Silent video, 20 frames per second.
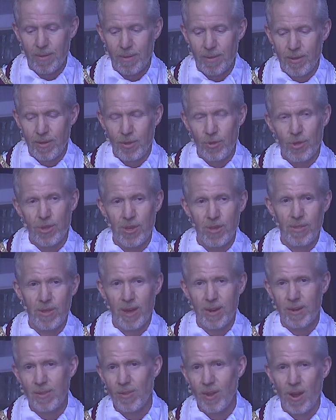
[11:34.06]
You see
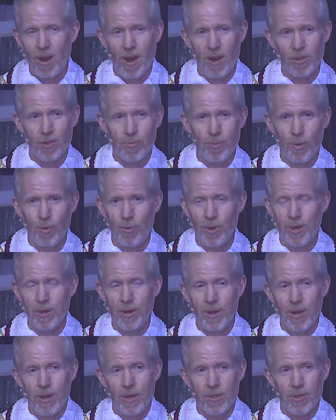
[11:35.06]
that in the gospel when
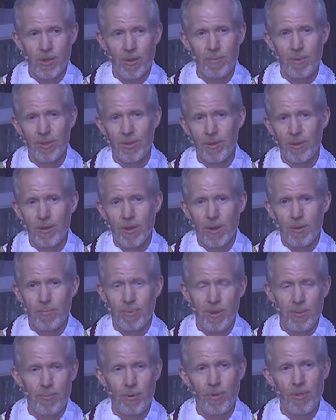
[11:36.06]
some of the
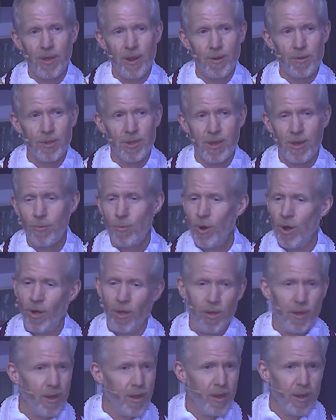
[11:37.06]
people there say,
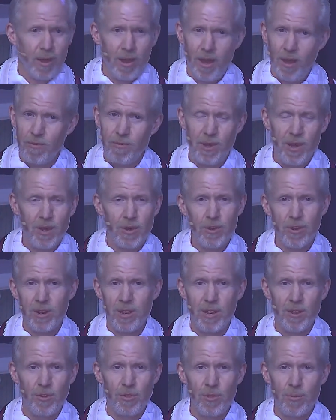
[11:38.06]
Well, if He could
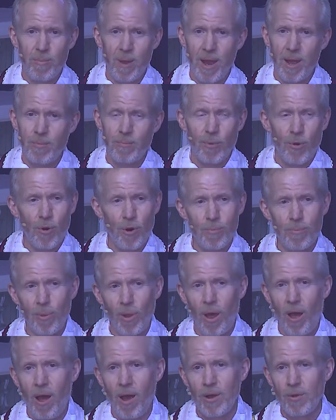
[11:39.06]
heal the man born
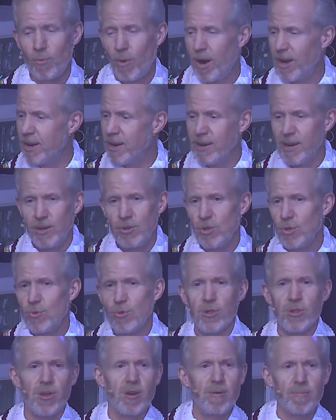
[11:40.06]
blind, why didn't He do
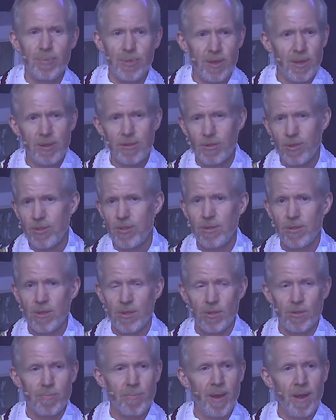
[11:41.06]
something so that
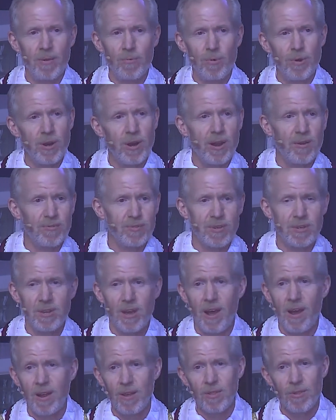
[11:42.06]
this man wouldn't have to
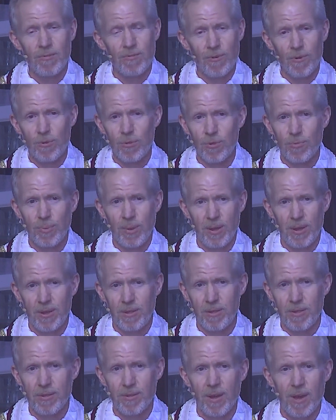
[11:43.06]
die in the first
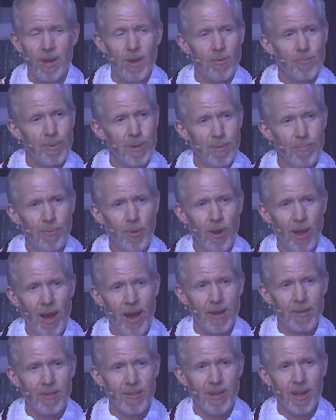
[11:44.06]
place? People
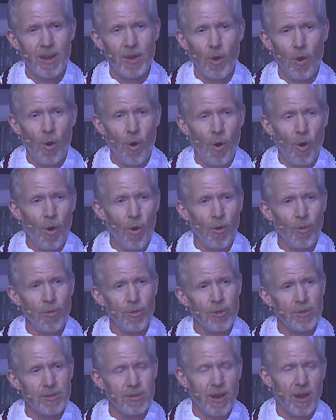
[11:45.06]
ask that all
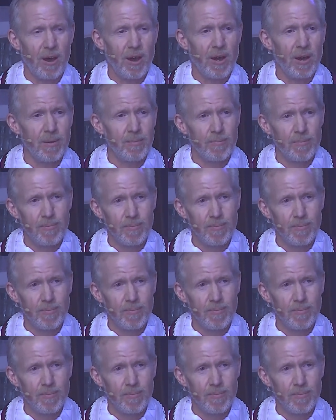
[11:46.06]
the time.